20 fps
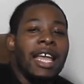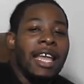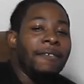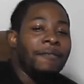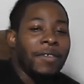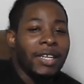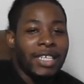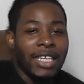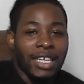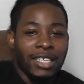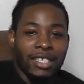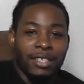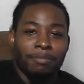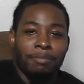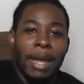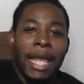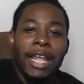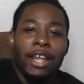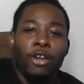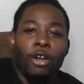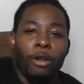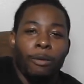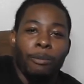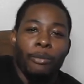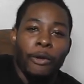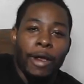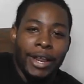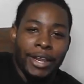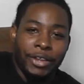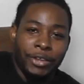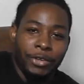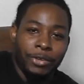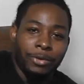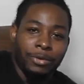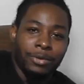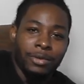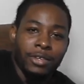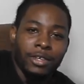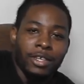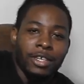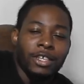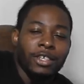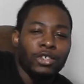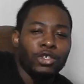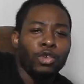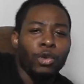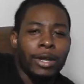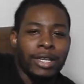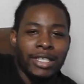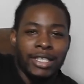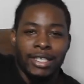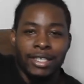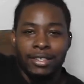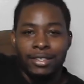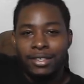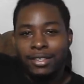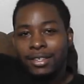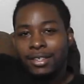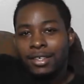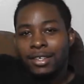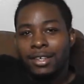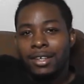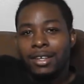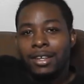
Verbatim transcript: if it doesn't make or break you. Choices,